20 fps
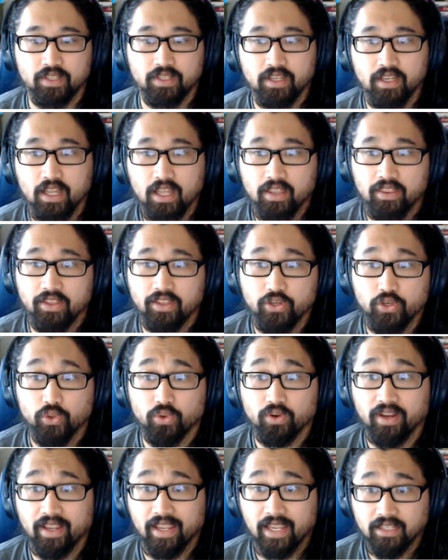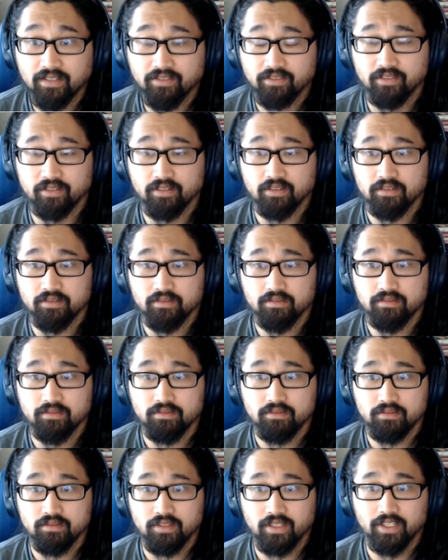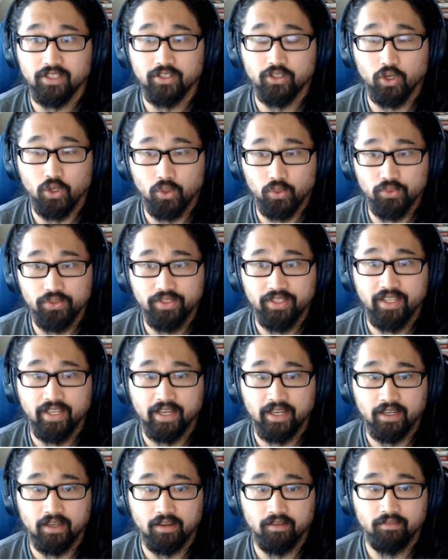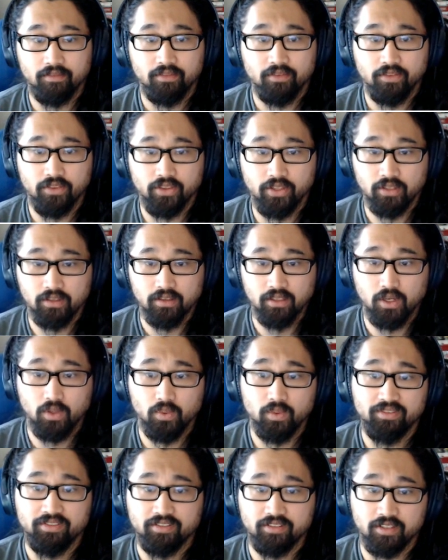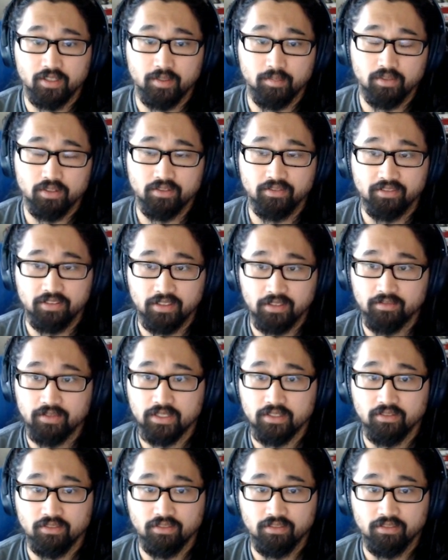then your answer can only have the lowest number of Sig Figs.